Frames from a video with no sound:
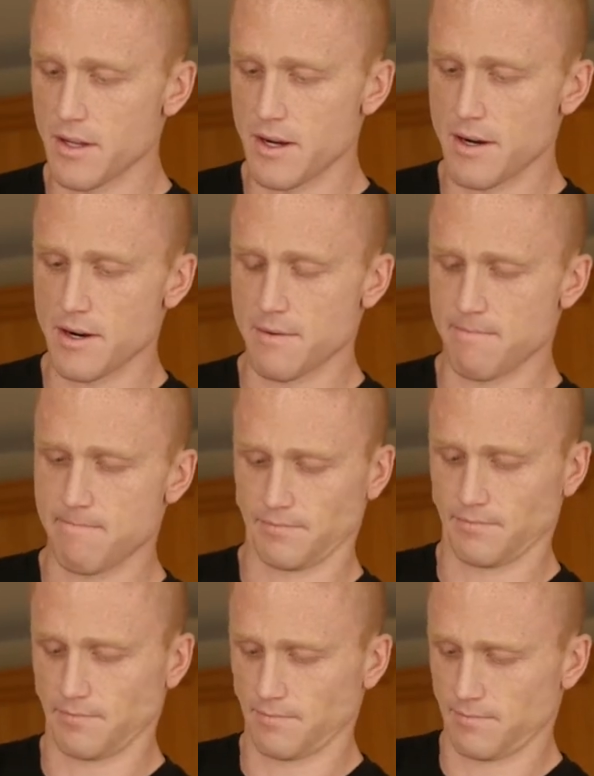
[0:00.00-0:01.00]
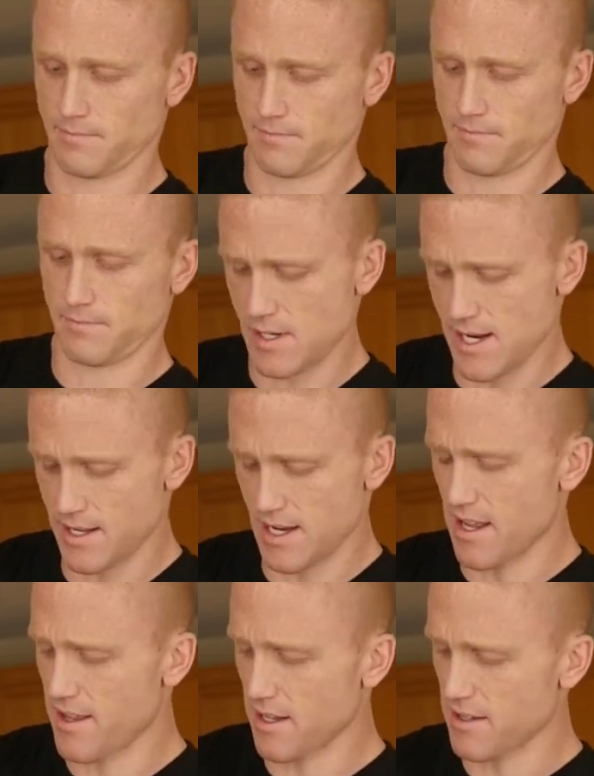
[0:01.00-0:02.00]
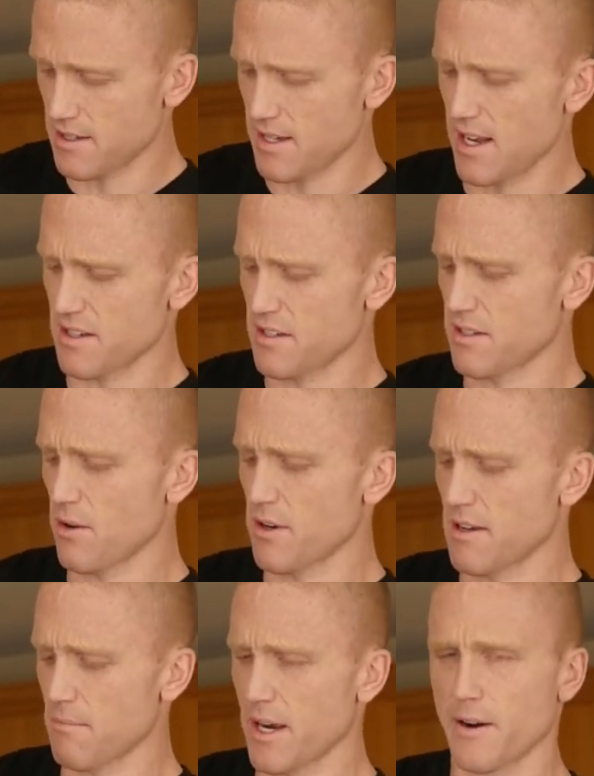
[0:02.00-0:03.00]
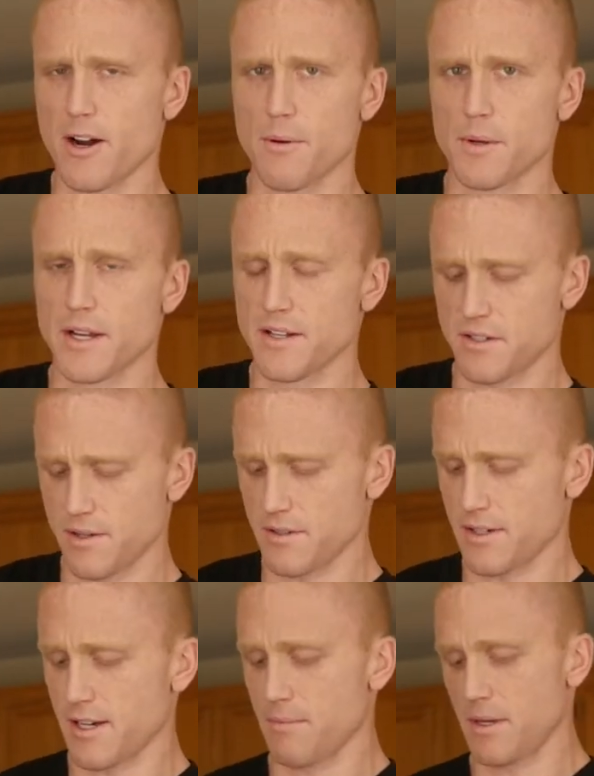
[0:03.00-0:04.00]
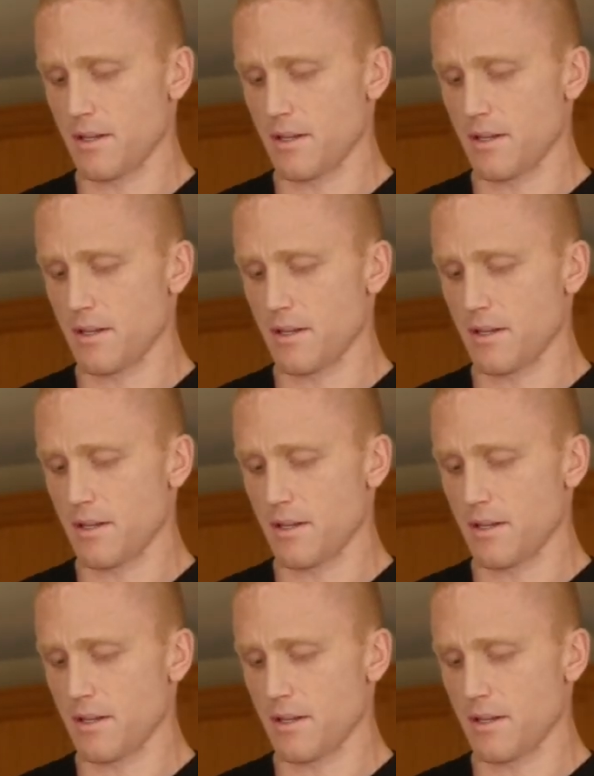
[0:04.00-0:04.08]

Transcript: there. And I think this has sodium bicarbonate, so it's going to be